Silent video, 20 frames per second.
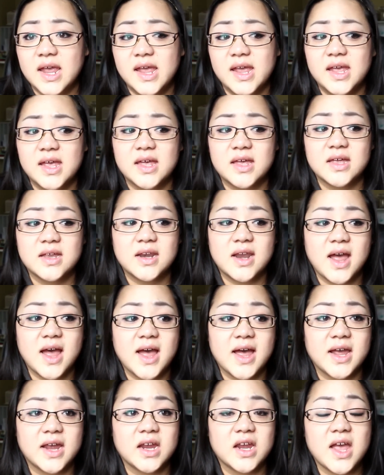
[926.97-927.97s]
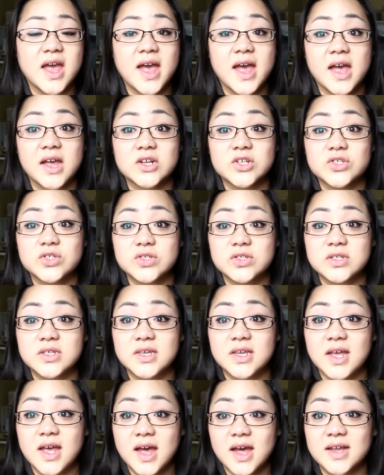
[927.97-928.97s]
And I
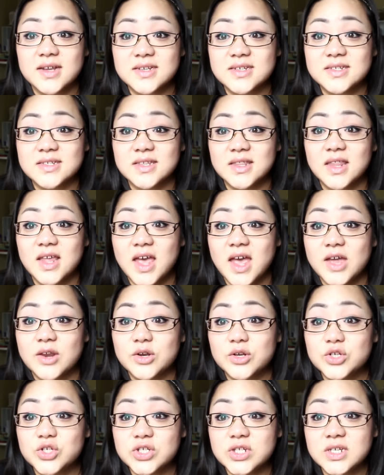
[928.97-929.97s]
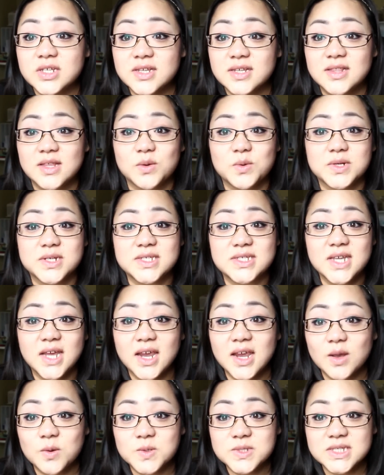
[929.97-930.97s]
actually got the energy that they were
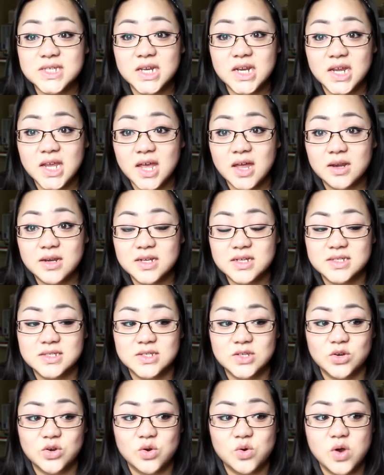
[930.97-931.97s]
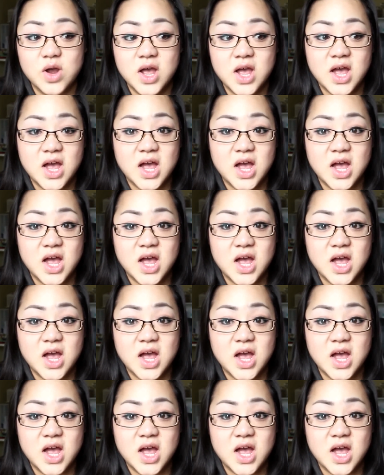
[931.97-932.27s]
saying I was going to get, because, you know,